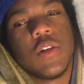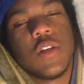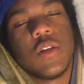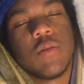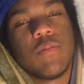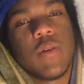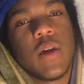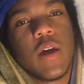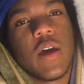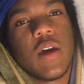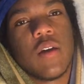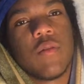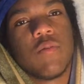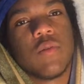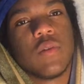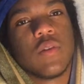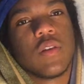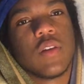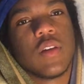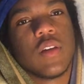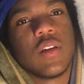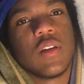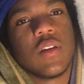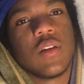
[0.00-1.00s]
really bad
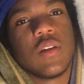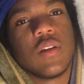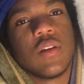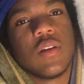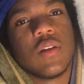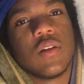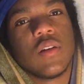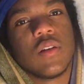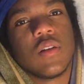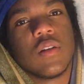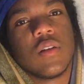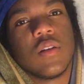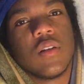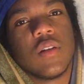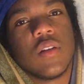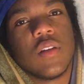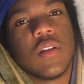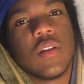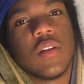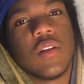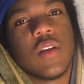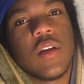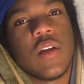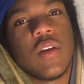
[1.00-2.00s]
with like
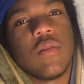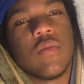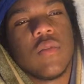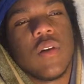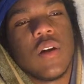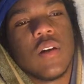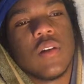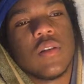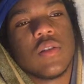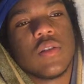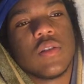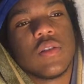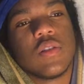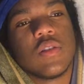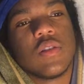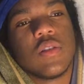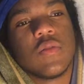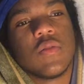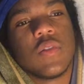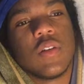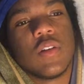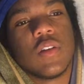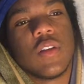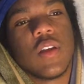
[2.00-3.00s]
gang violence and
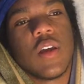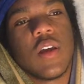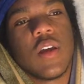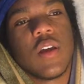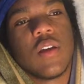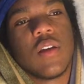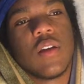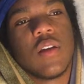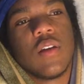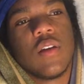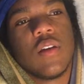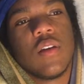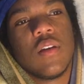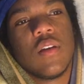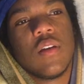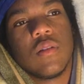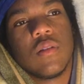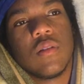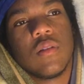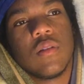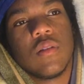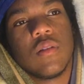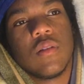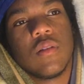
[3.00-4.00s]
stuff like that.
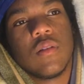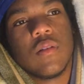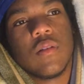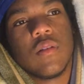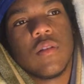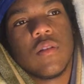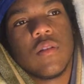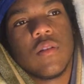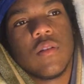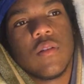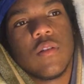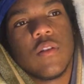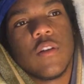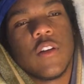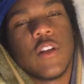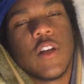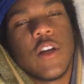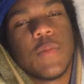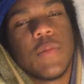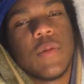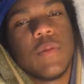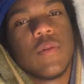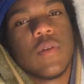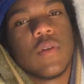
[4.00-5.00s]
A lot
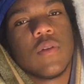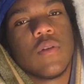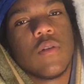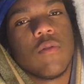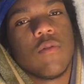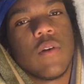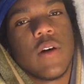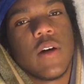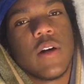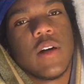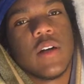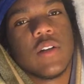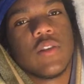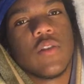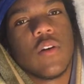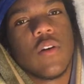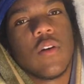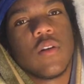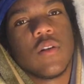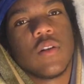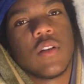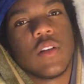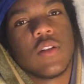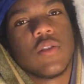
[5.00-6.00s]
of people don't know why I
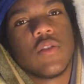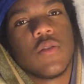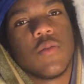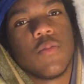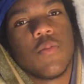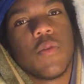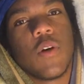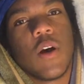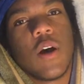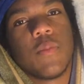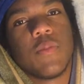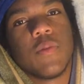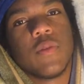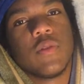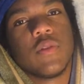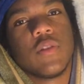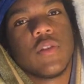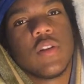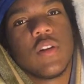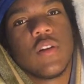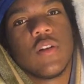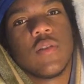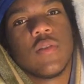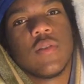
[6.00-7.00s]
talk like so proper and
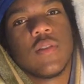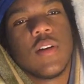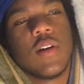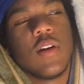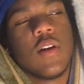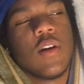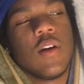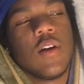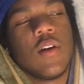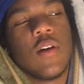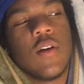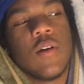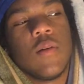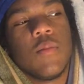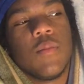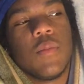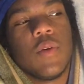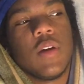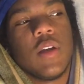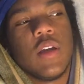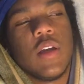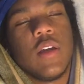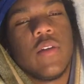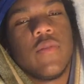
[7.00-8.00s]
stuff,
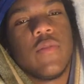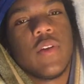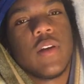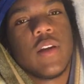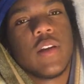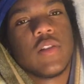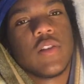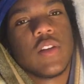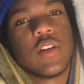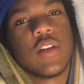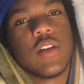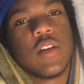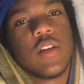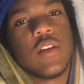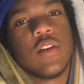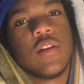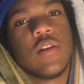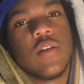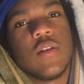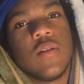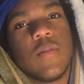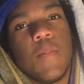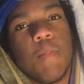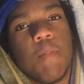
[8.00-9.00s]
but even as a kid,
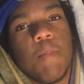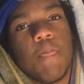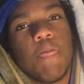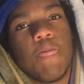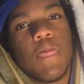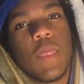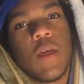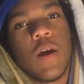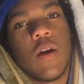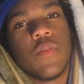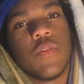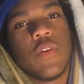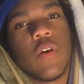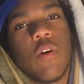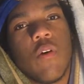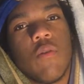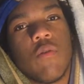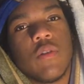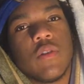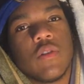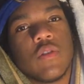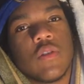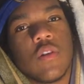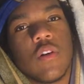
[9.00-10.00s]
I've
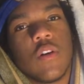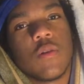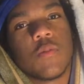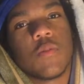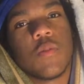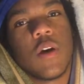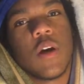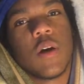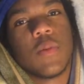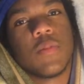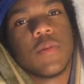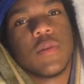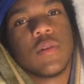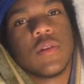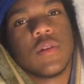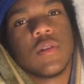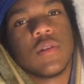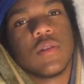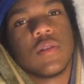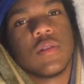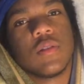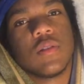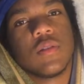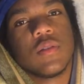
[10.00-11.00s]
always talked proper.
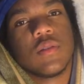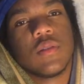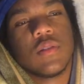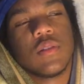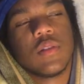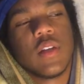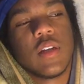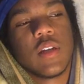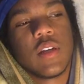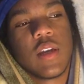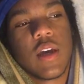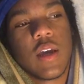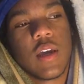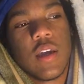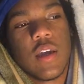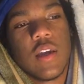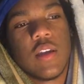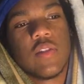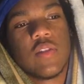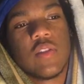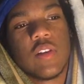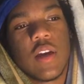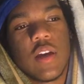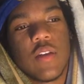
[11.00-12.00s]
Like
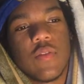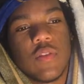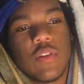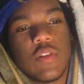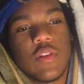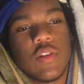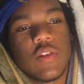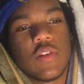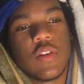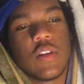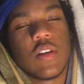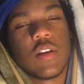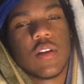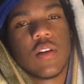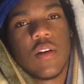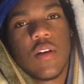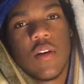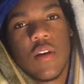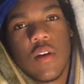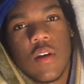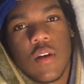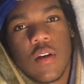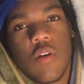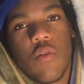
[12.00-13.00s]
it's not even just like
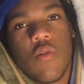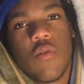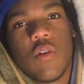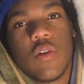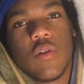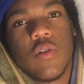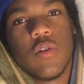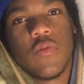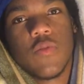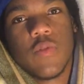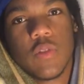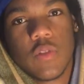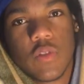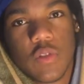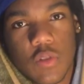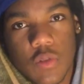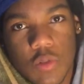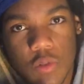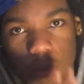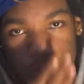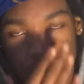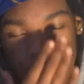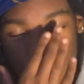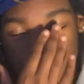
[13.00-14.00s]
going to a different
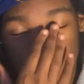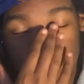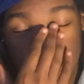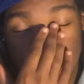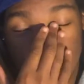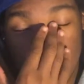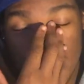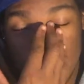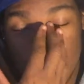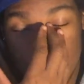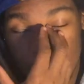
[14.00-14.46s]
school and like